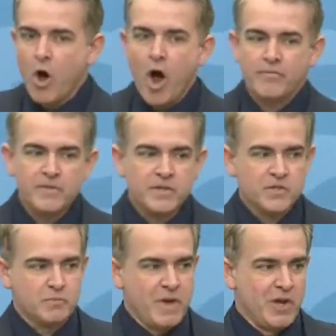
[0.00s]
Often
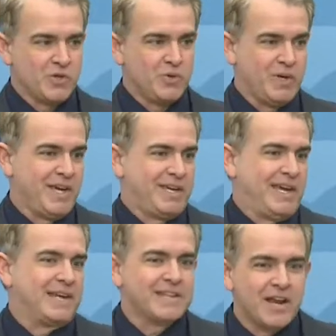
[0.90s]
these are males who get
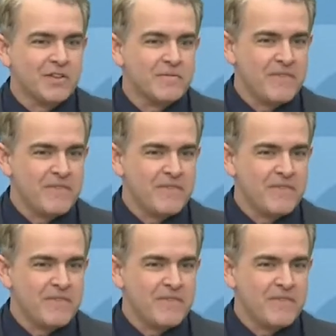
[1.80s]
kicked out of their